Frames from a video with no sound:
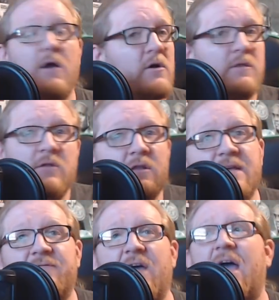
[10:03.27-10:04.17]
then I'll
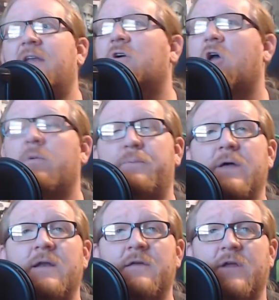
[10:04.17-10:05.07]
leave that and I'll go to
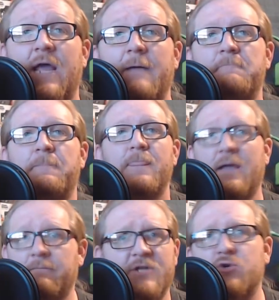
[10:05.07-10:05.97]
play another game,
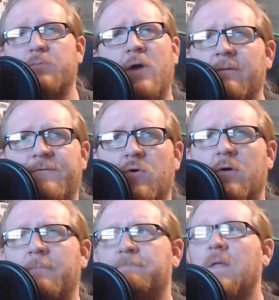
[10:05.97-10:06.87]
like Metroid Prime
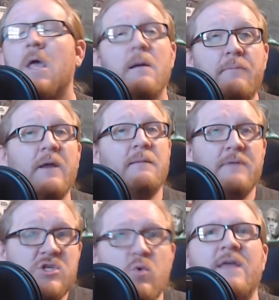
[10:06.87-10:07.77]
4. But in
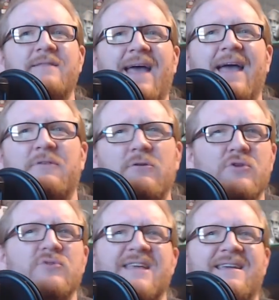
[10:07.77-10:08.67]
between that, they're
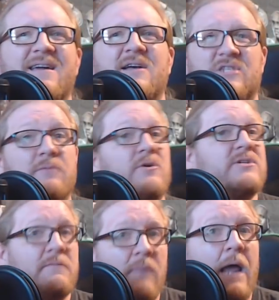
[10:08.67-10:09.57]
losing
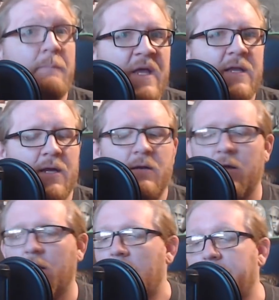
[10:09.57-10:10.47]
customers, in my opinion,
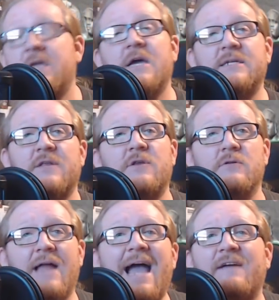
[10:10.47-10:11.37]
because of
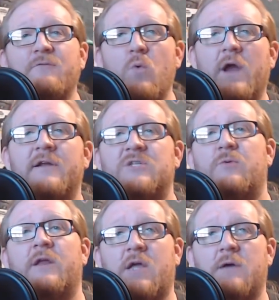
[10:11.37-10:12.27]
their lack of awareness
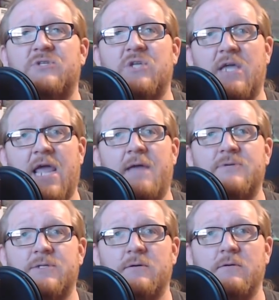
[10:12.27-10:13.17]
when it comes to
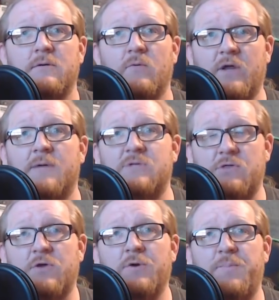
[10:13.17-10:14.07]
games, when it comes to
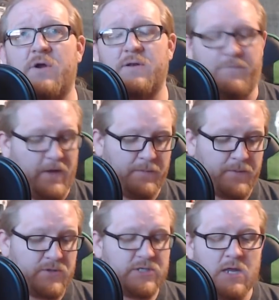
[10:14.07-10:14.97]
third-party
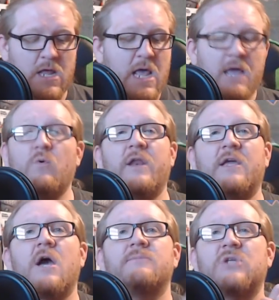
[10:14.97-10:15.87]
developers, when
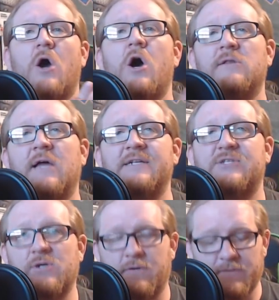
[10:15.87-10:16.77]
it comes to online
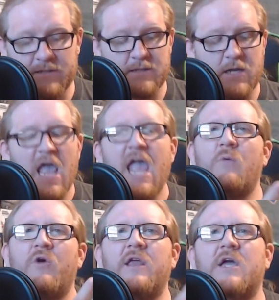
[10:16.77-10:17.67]
service,
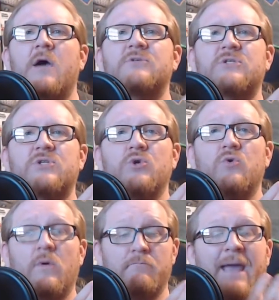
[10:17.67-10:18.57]
and when it comes
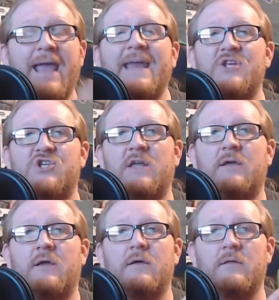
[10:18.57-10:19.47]
to
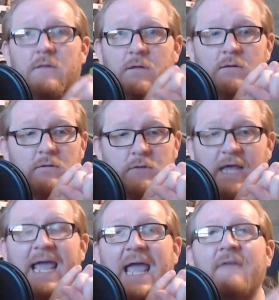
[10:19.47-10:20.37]
managing
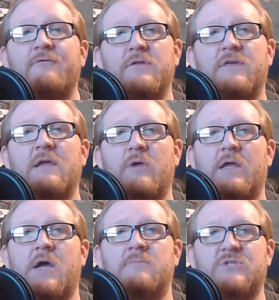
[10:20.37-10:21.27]
like everything when
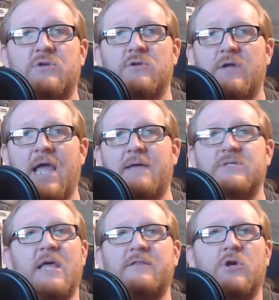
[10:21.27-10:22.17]
it comes to their
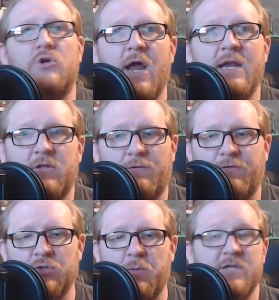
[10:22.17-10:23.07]
games. Like, they're great at their
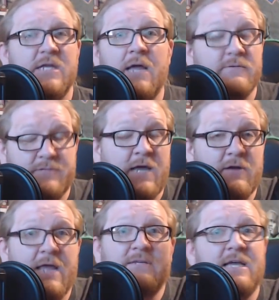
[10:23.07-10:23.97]
first-party
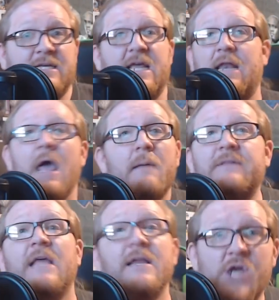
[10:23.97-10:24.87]
title games, like I said,
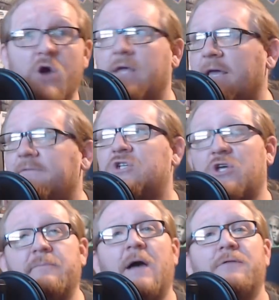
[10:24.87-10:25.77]
but they don't give a
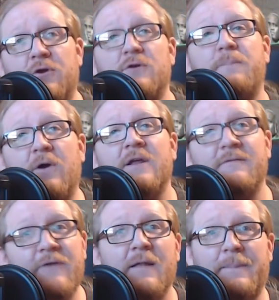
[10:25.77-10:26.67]
shit about third-party
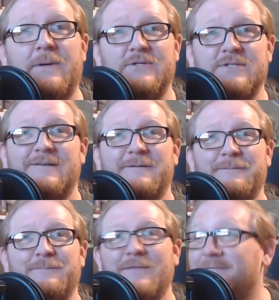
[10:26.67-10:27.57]
developers.
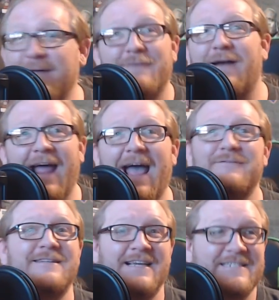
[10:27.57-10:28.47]
They never
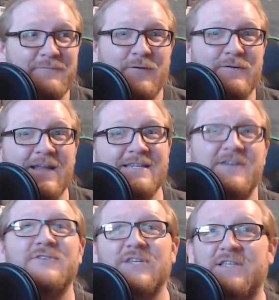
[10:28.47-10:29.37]
have, except for
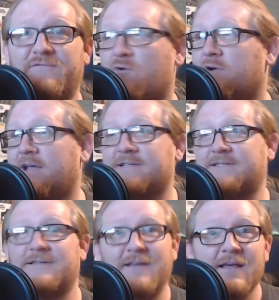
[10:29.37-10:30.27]
Nintendo 64 days.